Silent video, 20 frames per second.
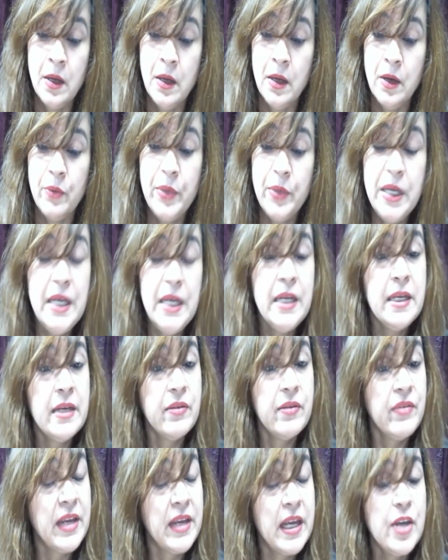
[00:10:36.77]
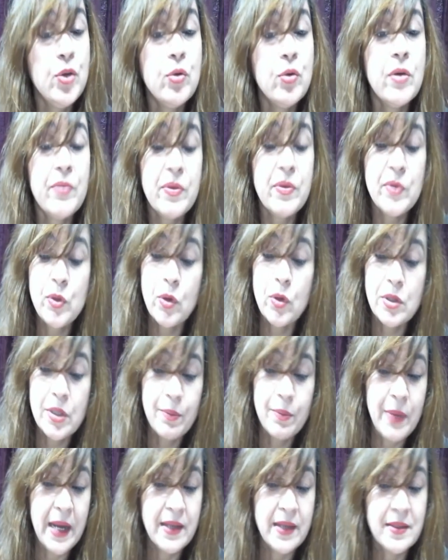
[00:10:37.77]
we can do away with all
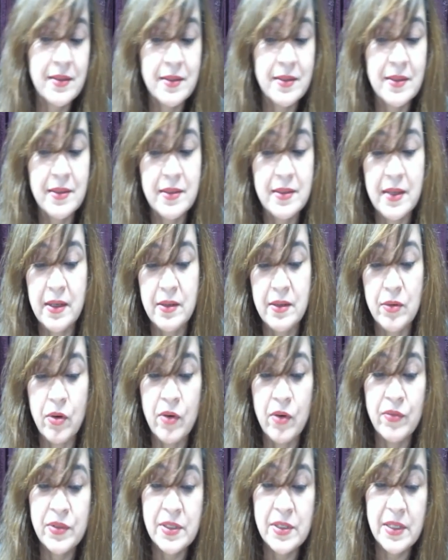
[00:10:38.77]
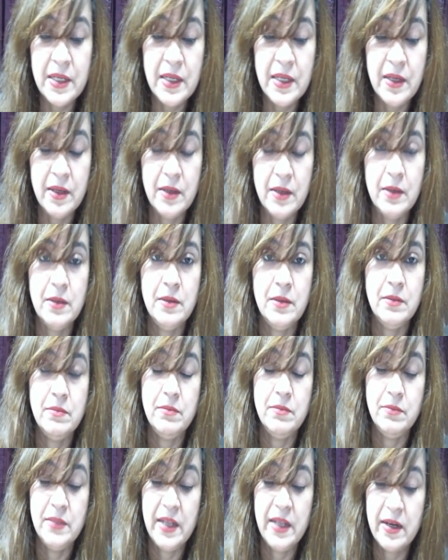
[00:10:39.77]
the biases, and obviously
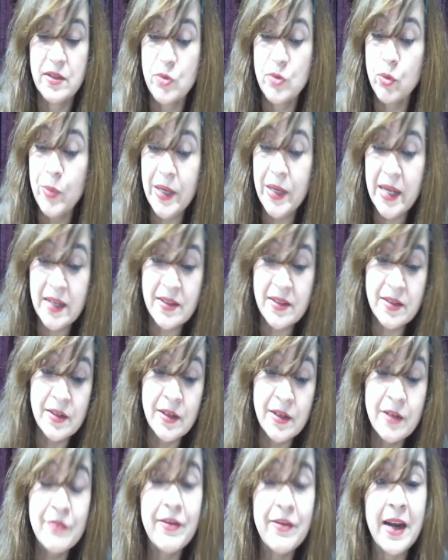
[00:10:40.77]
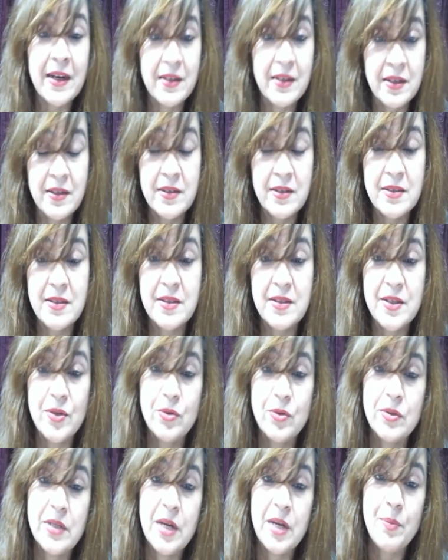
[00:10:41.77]
there are so many external factors
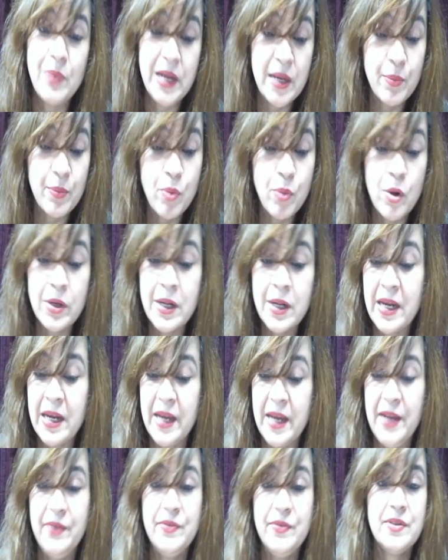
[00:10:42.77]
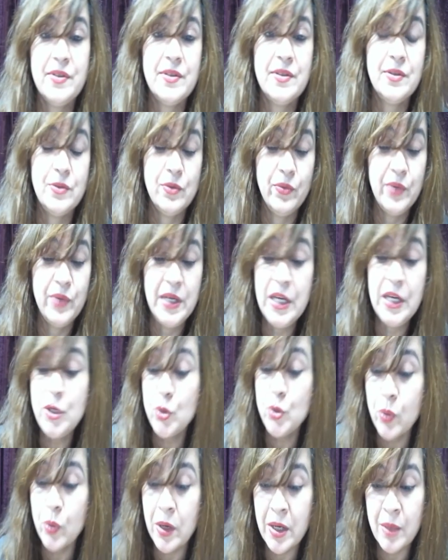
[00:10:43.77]
that play upon our lives, so we need
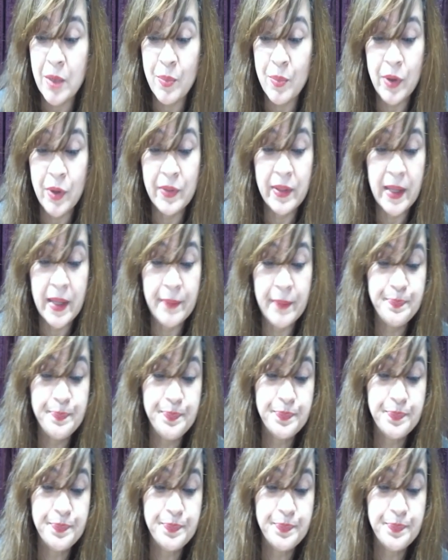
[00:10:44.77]
to work upon them.